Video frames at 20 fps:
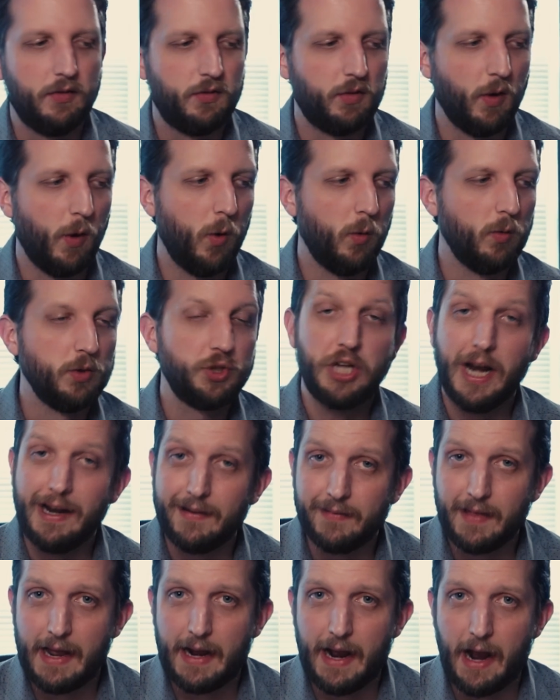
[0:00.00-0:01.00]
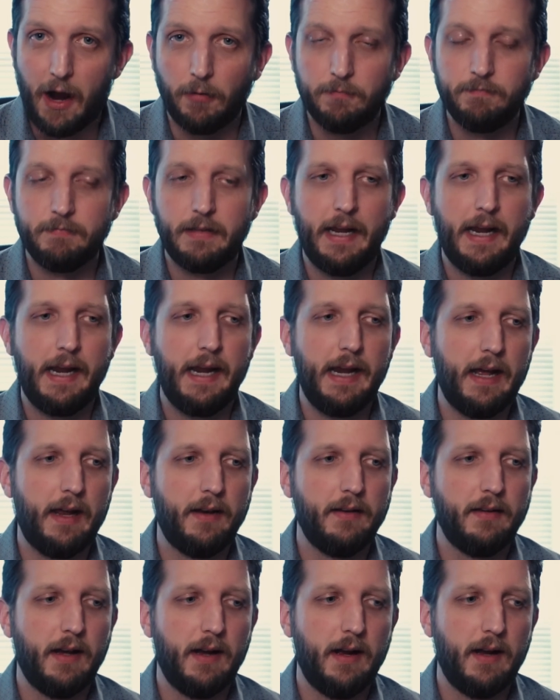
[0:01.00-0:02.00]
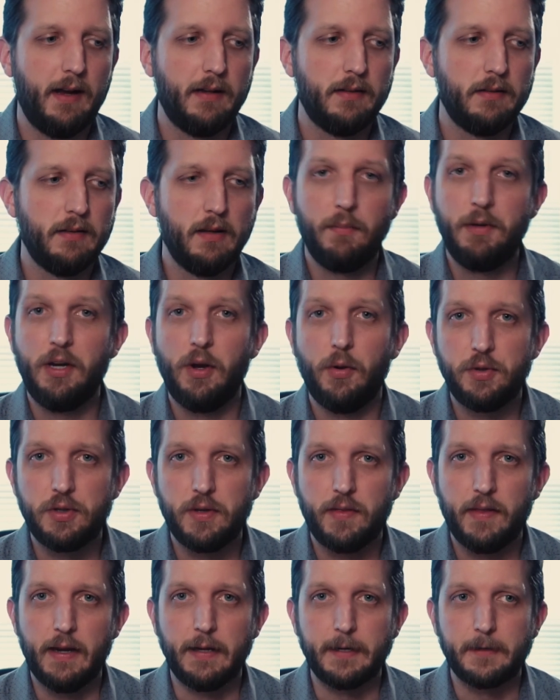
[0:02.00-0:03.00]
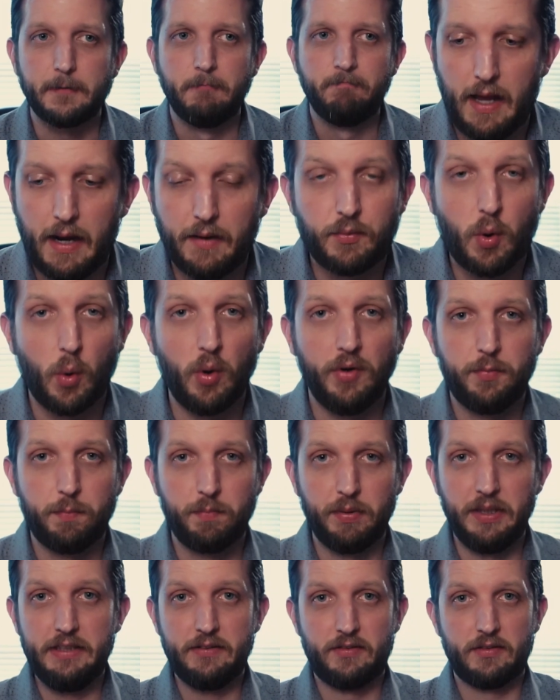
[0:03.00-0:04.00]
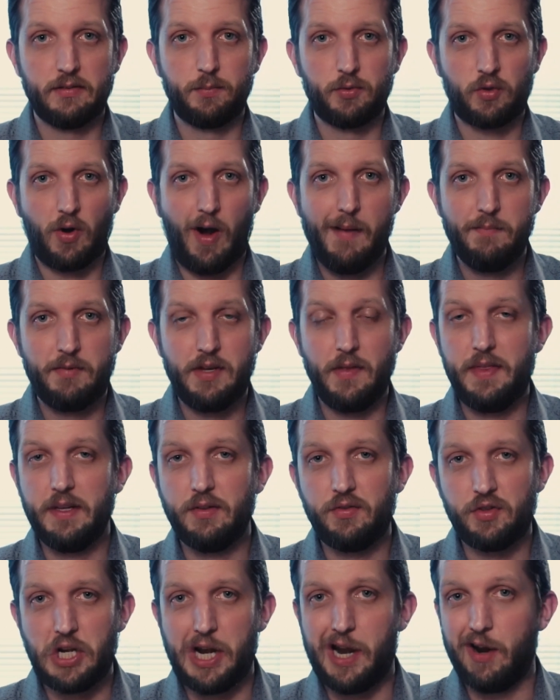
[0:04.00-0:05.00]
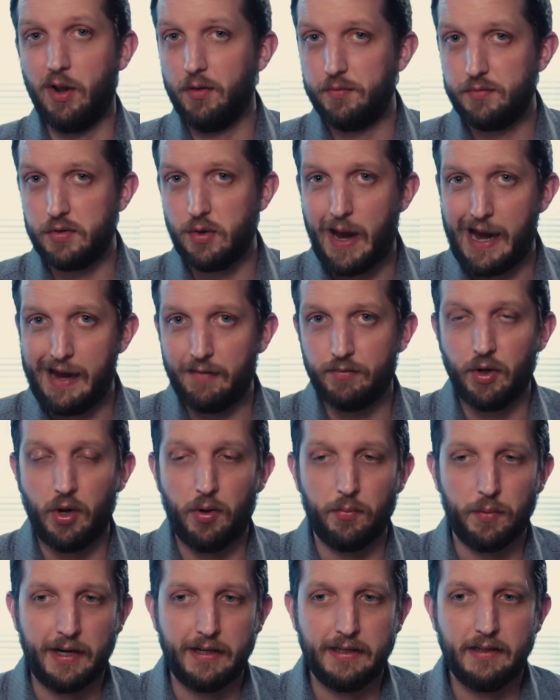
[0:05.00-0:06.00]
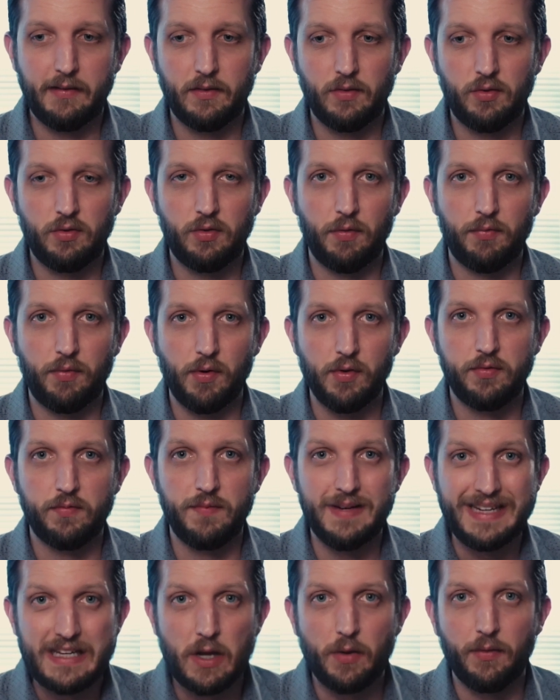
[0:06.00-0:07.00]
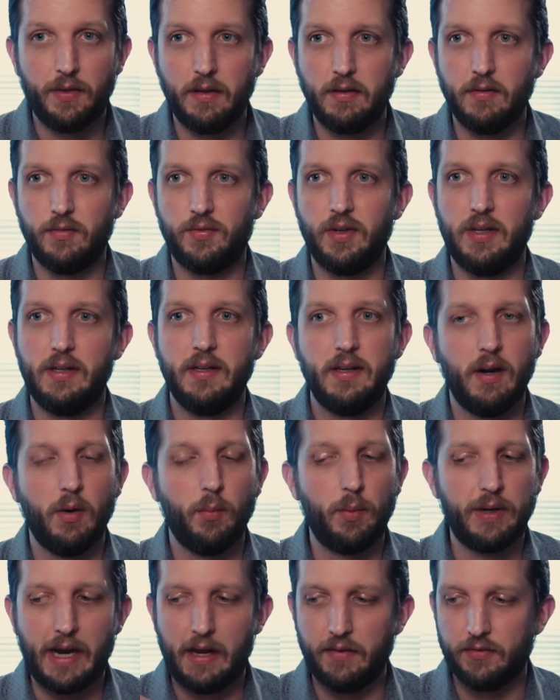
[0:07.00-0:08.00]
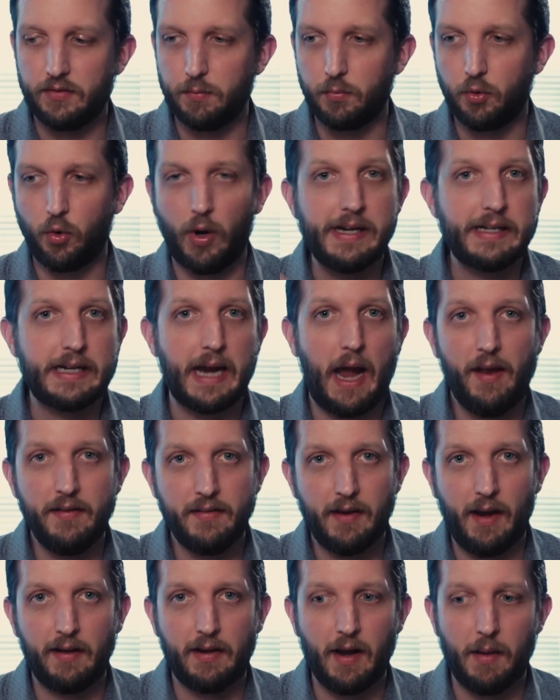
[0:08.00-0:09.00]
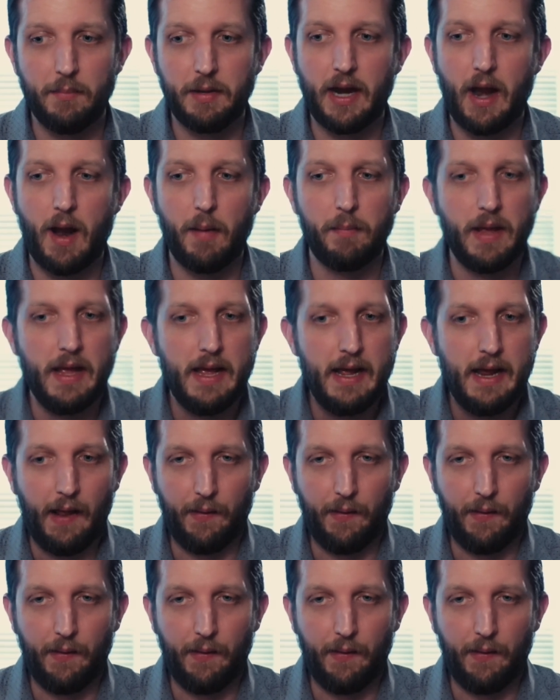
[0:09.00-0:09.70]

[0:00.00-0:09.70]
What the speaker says: So check that out and let me know what you think. And of course, please subscribe to this channel if you haven't already. And this is your first video that you've seen here. We got some great content coming up.